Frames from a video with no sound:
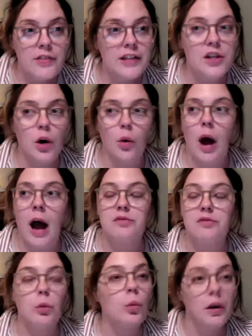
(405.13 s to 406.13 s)
They don't
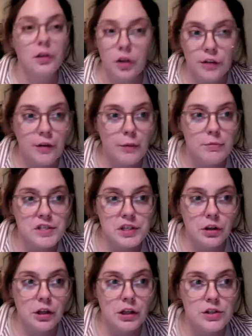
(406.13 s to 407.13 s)
have to wonder if I'm
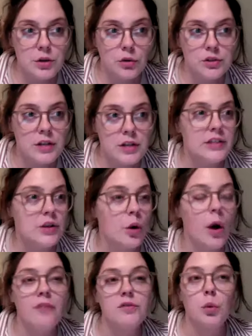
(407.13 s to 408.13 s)
still a consultant. They
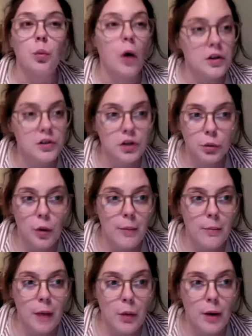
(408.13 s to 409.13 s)
don't have to wonder
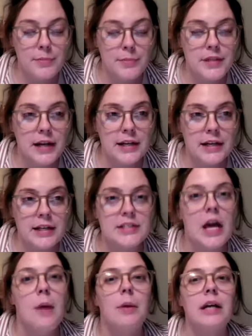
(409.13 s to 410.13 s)
what my website
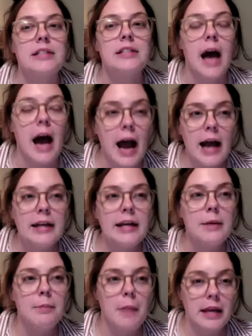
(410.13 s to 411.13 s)
is because I
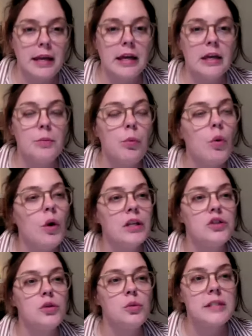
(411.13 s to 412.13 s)
am making it a
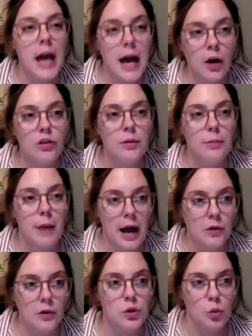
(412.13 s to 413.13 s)
point to tell them
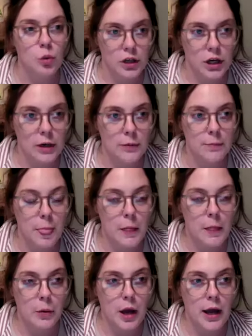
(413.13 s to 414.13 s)
how to order.
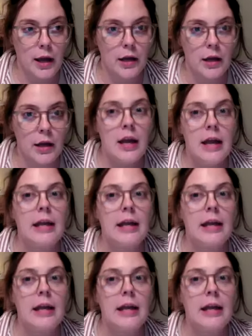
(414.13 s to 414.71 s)
Okay.